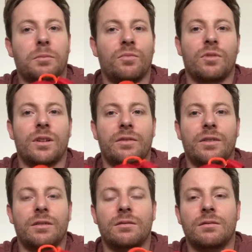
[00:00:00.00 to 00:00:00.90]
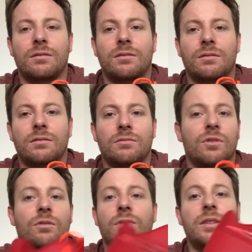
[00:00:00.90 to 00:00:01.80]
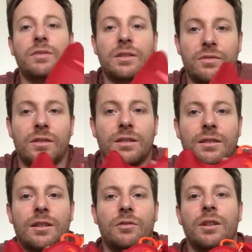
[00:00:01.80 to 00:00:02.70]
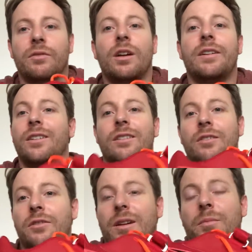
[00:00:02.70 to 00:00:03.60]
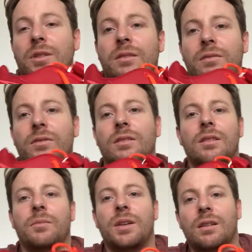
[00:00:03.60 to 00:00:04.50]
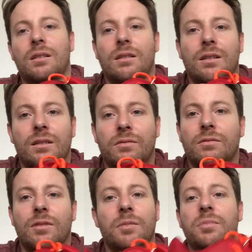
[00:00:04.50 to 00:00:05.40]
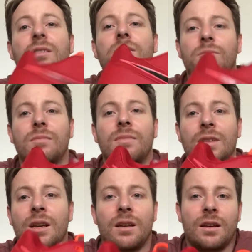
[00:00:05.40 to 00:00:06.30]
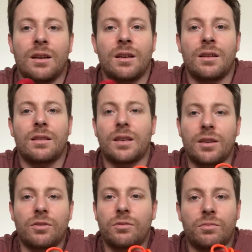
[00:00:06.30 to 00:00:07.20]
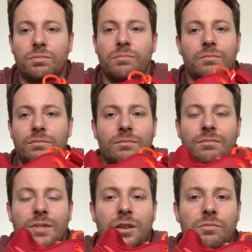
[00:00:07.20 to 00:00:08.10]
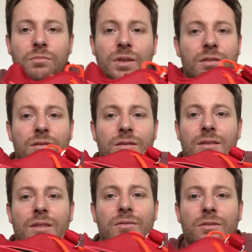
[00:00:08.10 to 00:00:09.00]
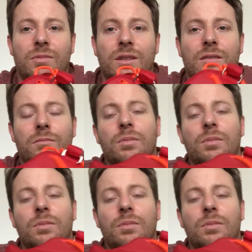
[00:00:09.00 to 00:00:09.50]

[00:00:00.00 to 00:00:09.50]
Whatever. Well, even if you're at the low level, I don't know how much a difference they make at a high level. I presume they do help because everyone wears them.